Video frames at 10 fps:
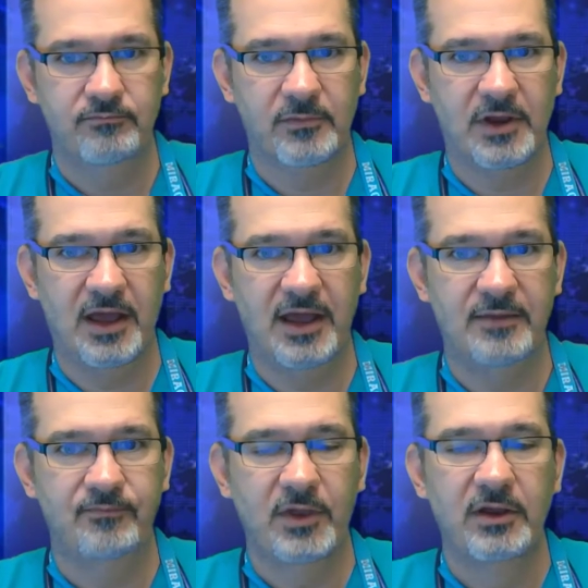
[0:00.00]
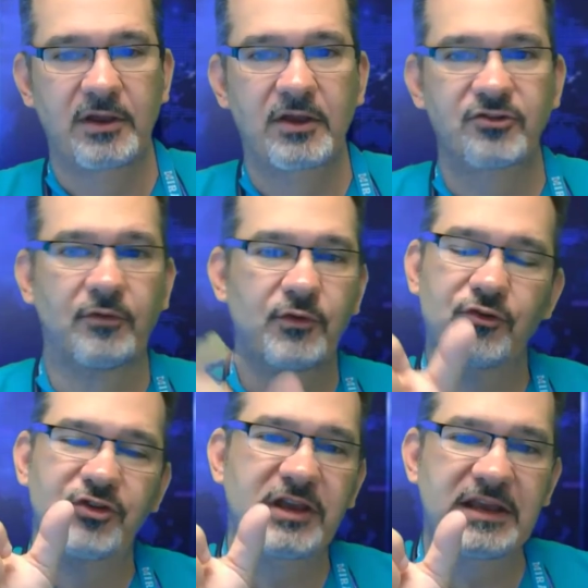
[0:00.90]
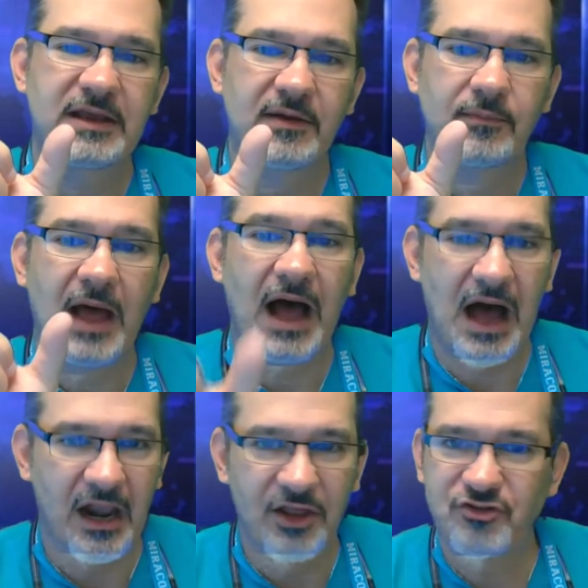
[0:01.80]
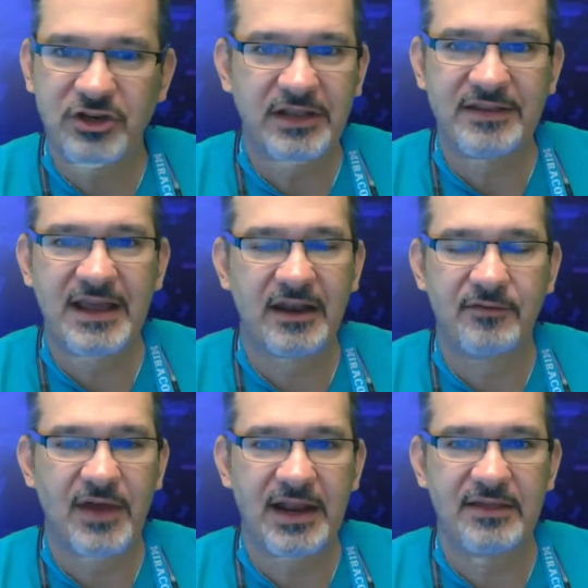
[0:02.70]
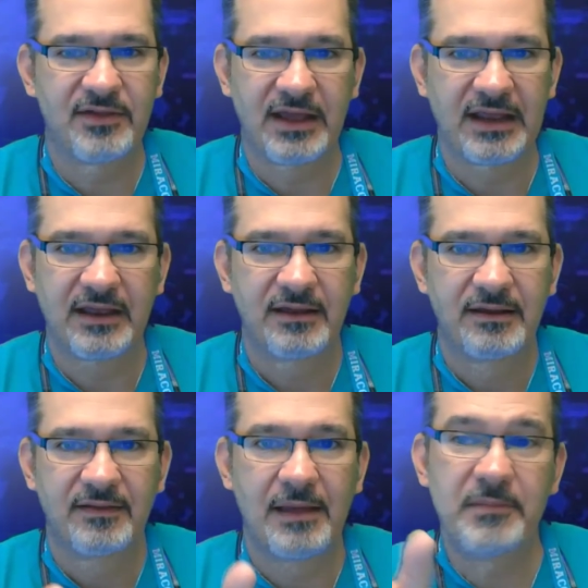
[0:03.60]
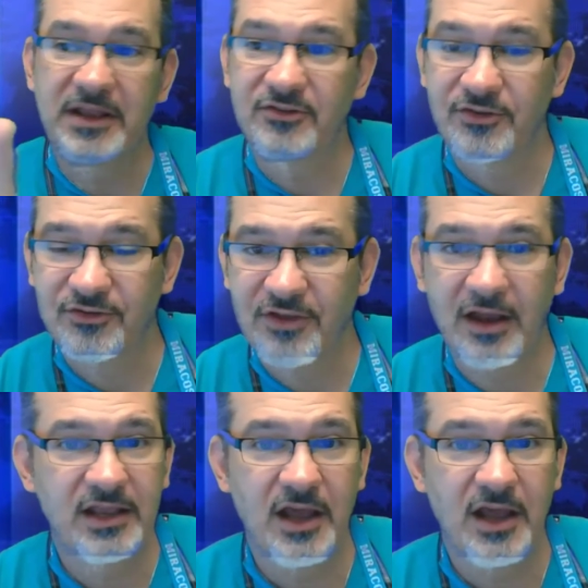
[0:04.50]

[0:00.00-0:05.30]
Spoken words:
Okay? So if you see ology at the end of anything, that means the study